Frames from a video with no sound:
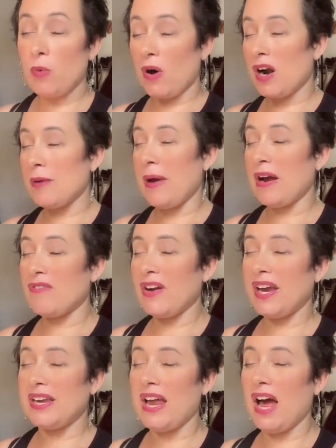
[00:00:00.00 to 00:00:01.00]
from where I'm
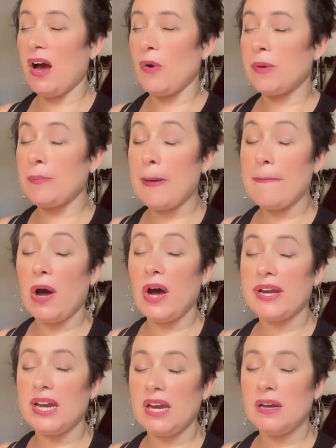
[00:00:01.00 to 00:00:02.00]
at right now in my
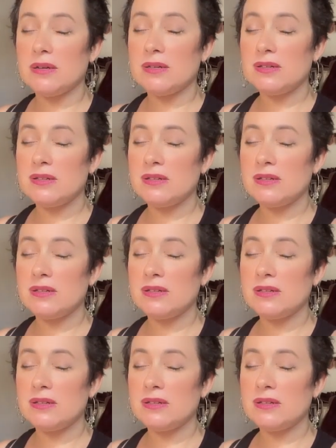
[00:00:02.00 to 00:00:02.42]
body?